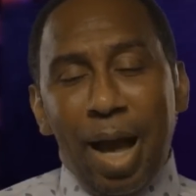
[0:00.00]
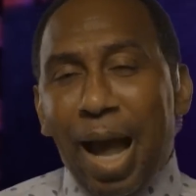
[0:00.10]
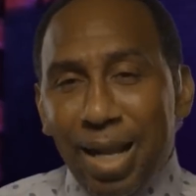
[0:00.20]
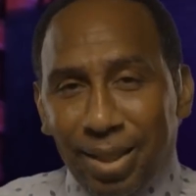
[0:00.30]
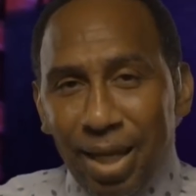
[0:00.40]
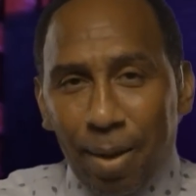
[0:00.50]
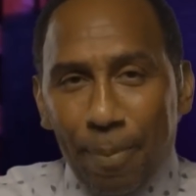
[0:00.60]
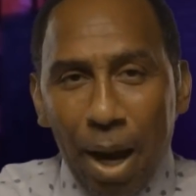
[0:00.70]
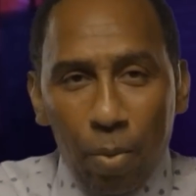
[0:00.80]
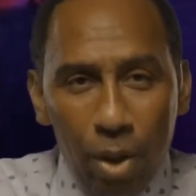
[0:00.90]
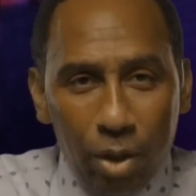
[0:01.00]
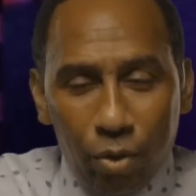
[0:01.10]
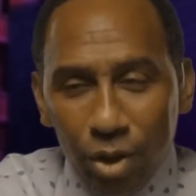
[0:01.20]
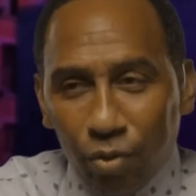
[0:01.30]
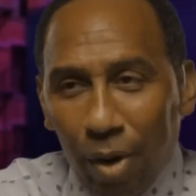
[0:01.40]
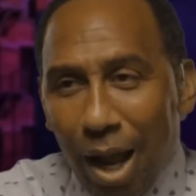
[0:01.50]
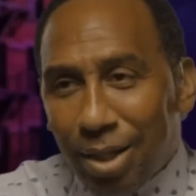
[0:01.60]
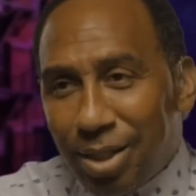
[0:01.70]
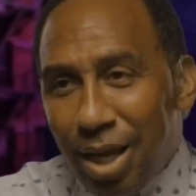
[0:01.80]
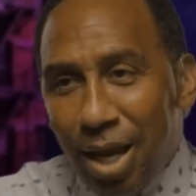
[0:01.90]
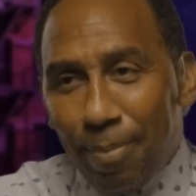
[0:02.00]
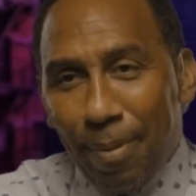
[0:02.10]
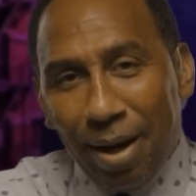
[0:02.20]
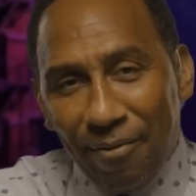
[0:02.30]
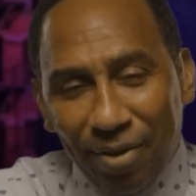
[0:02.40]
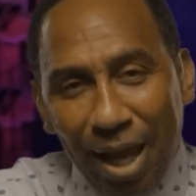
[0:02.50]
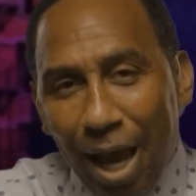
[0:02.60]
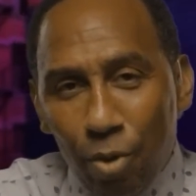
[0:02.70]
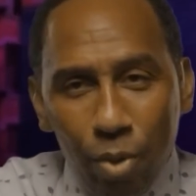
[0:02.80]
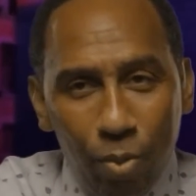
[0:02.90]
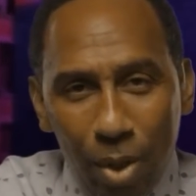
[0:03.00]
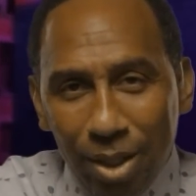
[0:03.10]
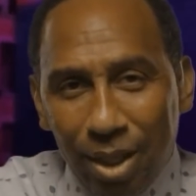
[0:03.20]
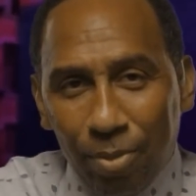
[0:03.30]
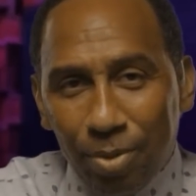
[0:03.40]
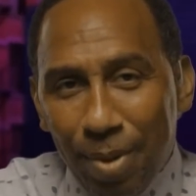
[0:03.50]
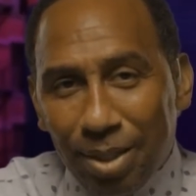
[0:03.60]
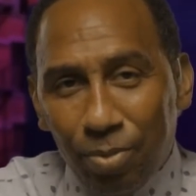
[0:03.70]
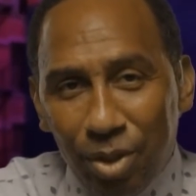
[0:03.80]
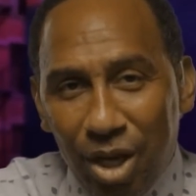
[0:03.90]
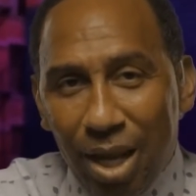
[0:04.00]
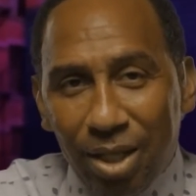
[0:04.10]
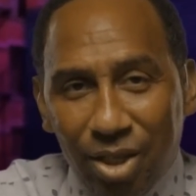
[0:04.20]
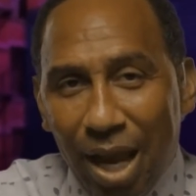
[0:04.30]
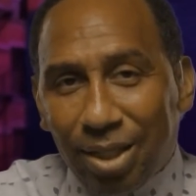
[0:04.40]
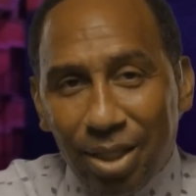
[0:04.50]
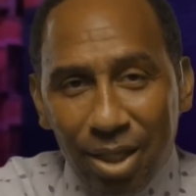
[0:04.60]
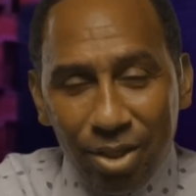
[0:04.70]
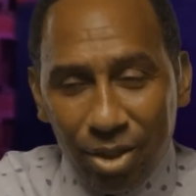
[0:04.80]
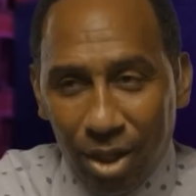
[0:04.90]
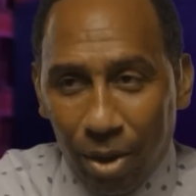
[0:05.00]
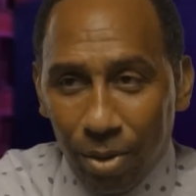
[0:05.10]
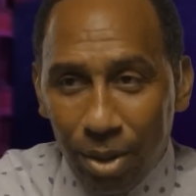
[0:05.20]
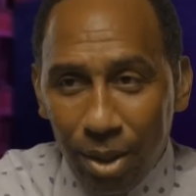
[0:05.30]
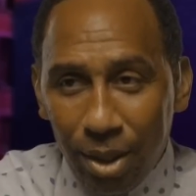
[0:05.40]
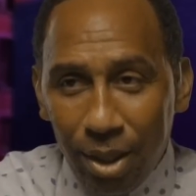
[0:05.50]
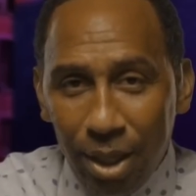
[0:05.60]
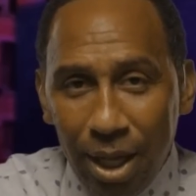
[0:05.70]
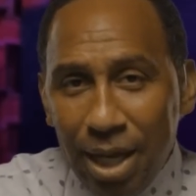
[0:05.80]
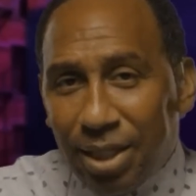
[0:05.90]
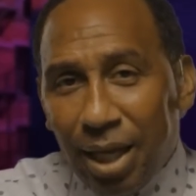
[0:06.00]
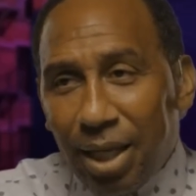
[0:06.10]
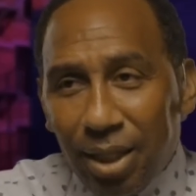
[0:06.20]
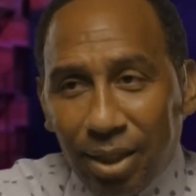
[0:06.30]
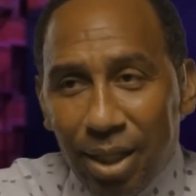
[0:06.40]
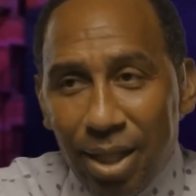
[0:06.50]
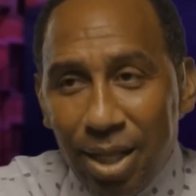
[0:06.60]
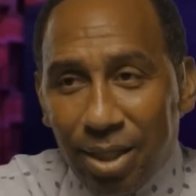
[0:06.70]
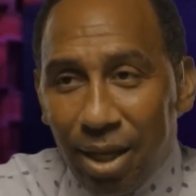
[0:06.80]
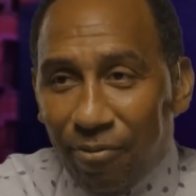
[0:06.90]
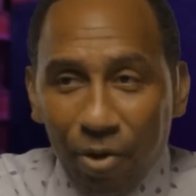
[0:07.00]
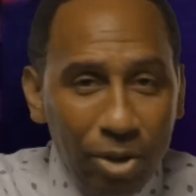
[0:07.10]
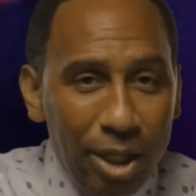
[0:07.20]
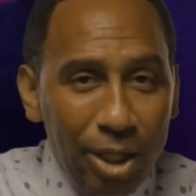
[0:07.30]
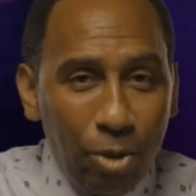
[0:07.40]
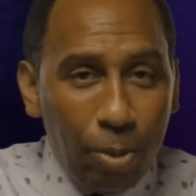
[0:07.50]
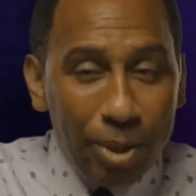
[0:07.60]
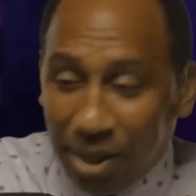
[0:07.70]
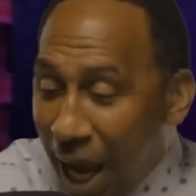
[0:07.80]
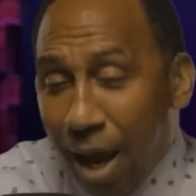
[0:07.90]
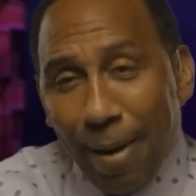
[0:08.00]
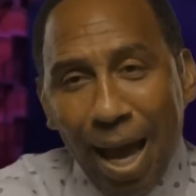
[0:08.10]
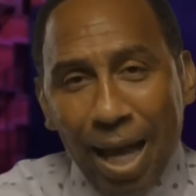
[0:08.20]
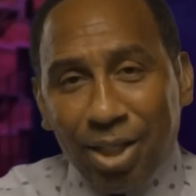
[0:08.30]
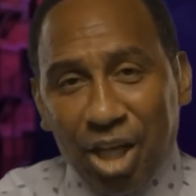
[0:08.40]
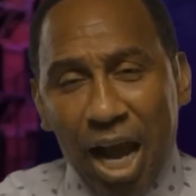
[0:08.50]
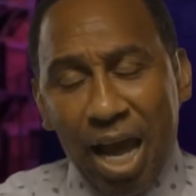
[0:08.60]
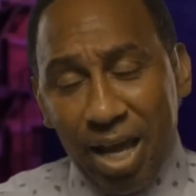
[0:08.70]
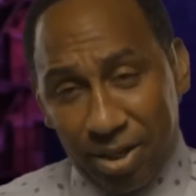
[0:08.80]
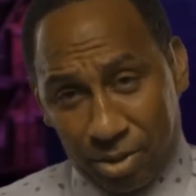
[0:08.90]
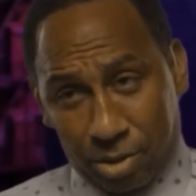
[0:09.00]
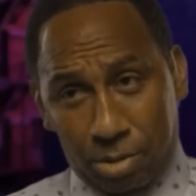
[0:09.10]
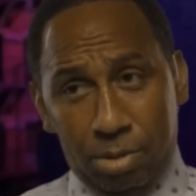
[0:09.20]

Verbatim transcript: I think about what Chris Rock said about, I forgot who it was that was messing with Janet Jackson years ago. He said he looked at it, he said the first thing he thought was, damn, I had a chance.